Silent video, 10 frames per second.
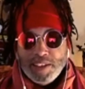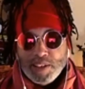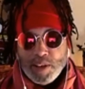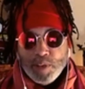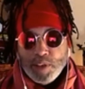
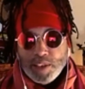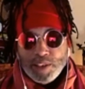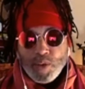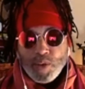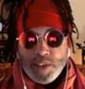come look at the
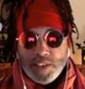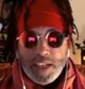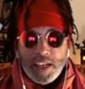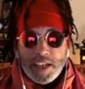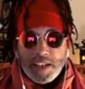crazy
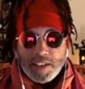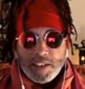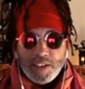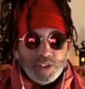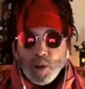kid because I
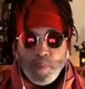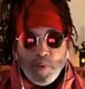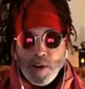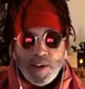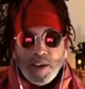used
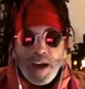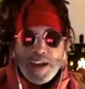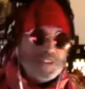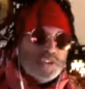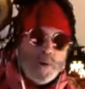
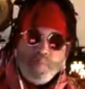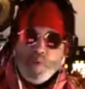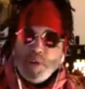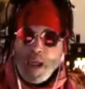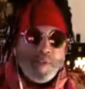to jump
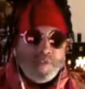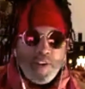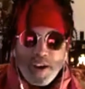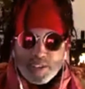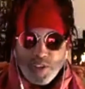on
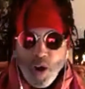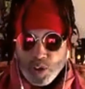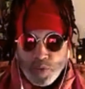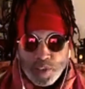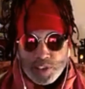amplifiers all
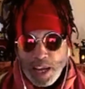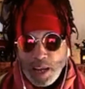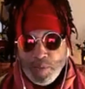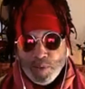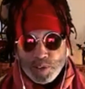over the
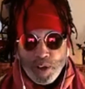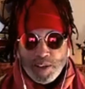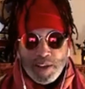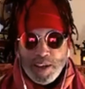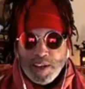tables and all.
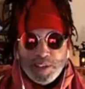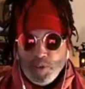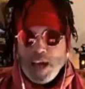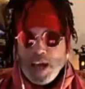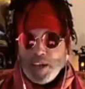You
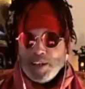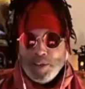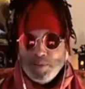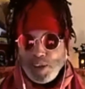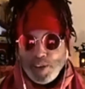guys got to
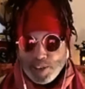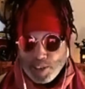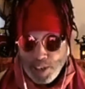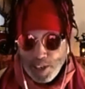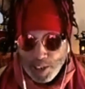come see this
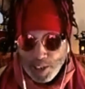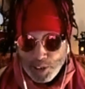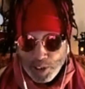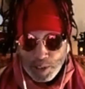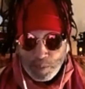kid. He
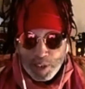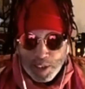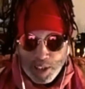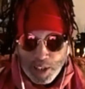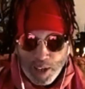shouldn't even be in the
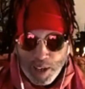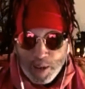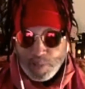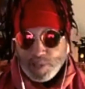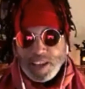
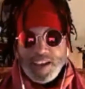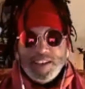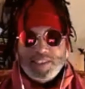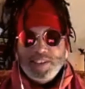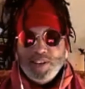club. It was like
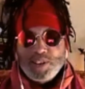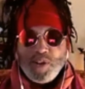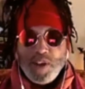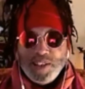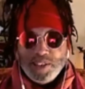it's
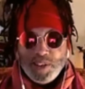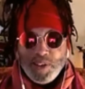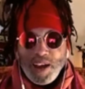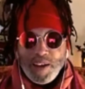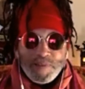crazy,
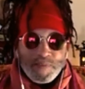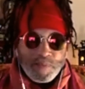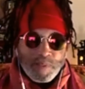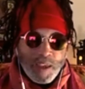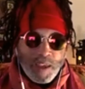right?
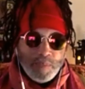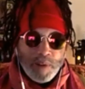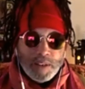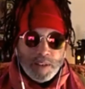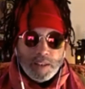
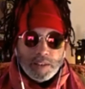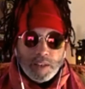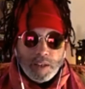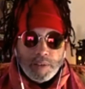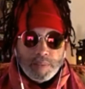But
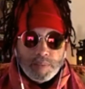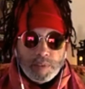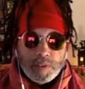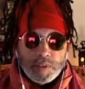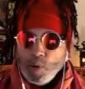it
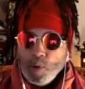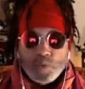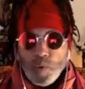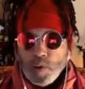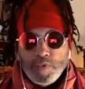was the most
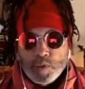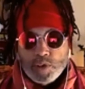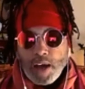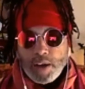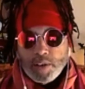wonderful
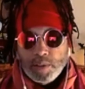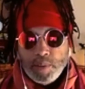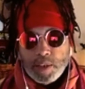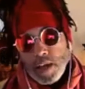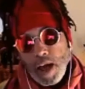childhood to me
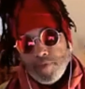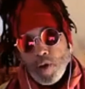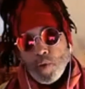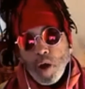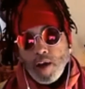because I've
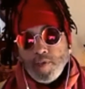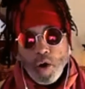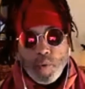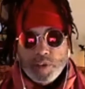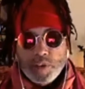
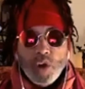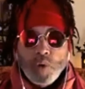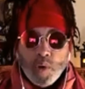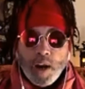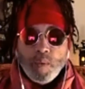always
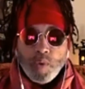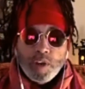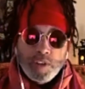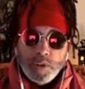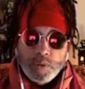known what I want
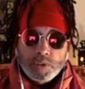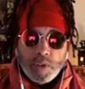to do. So